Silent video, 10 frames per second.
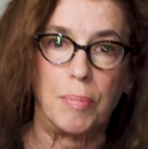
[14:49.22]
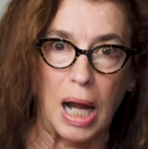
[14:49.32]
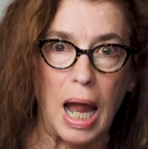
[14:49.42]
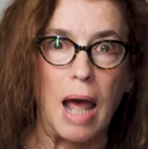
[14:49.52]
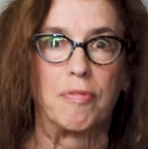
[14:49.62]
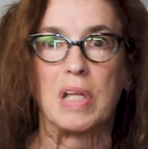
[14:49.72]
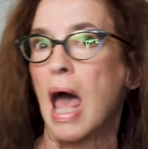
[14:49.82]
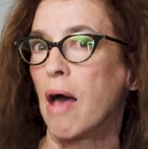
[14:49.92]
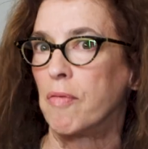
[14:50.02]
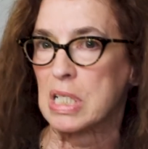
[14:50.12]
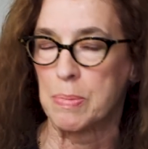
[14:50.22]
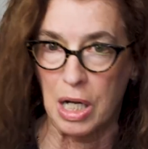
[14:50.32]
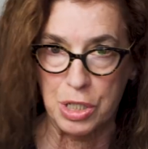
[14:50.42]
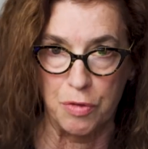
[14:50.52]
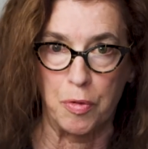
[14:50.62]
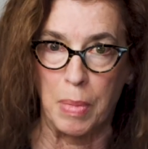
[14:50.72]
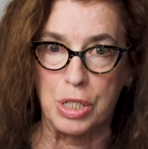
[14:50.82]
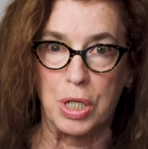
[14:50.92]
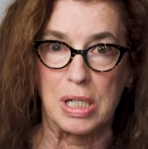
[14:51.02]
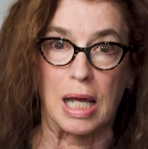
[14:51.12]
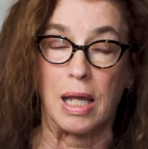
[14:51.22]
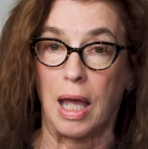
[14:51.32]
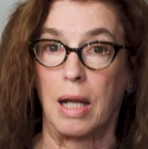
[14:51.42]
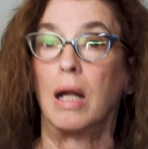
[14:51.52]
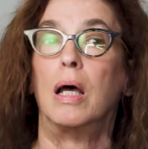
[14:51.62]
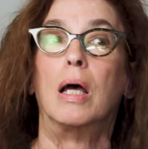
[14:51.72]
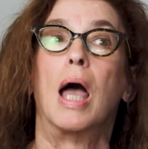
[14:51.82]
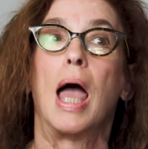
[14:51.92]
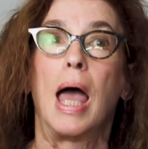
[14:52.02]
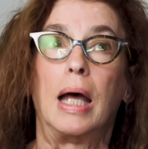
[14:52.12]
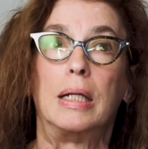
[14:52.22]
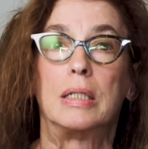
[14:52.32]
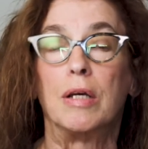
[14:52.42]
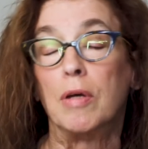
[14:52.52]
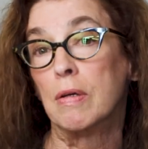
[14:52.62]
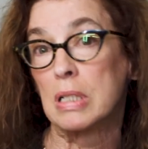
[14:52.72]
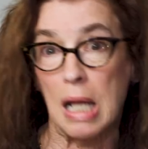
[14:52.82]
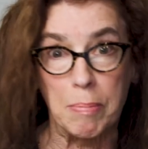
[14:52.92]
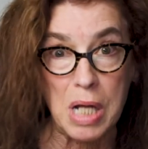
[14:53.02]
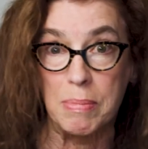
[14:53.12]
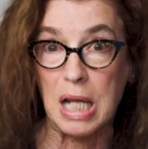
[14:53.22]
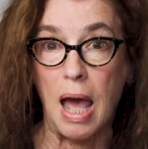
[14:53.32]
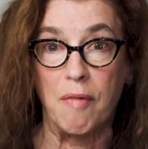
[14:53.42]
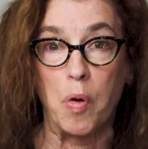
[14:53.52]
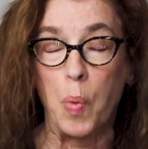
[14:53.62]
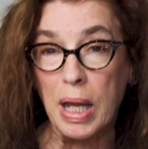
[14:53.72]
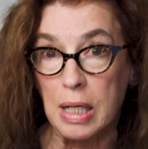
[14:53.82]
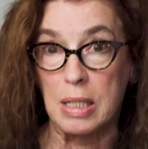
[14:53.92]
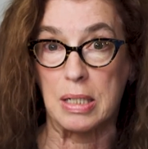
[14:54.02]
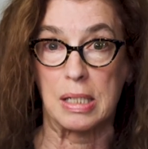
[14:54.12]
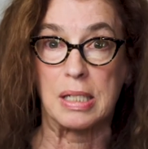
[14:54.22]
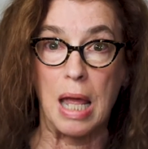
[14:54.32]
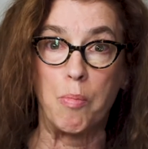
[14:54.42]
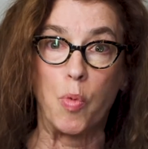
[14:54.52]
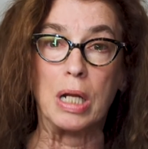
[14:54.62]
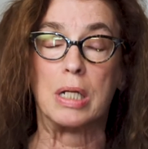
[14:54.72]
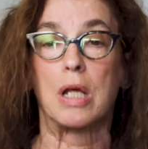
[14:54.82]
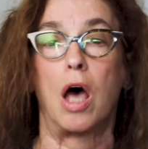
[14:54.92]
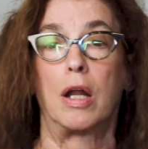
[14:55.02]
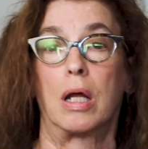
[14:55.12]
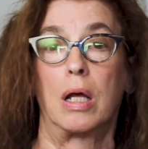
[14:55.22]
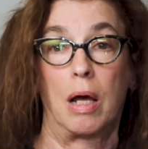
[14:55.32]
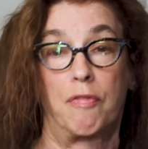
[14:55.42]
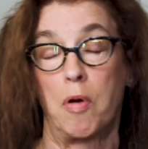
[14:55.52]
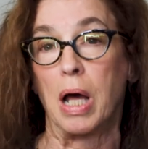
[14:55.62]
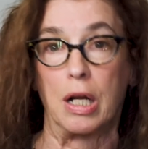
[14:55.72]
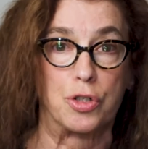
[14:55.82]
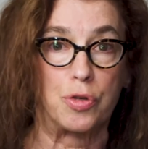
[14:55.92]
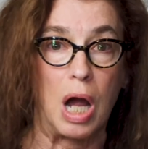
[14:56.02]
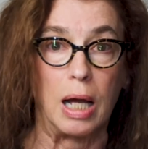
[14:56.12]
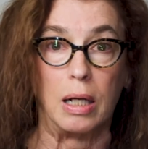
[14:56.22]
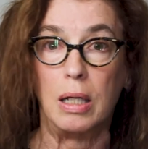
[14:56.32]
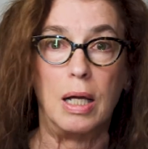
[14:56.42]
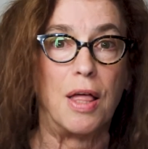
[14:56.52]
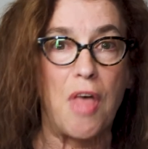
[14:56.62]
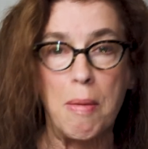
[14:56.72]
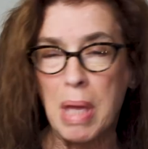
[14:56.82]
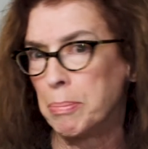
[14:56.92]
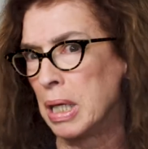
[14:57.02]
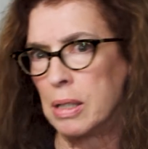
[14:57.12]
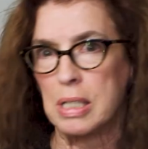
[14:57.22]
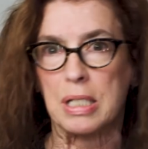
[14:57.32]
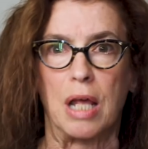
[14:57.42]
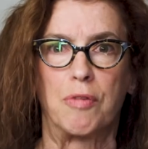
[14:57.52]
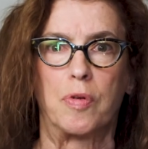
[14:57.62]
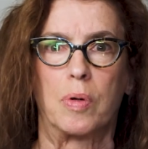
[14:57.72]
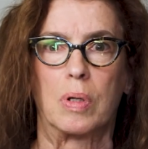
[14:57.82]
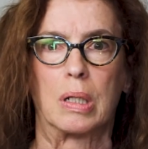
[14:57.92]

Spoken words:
but I have to have as much information as I can get. And sometimes I have a witness, the same witness if I'm on a trial, they may be on the stand for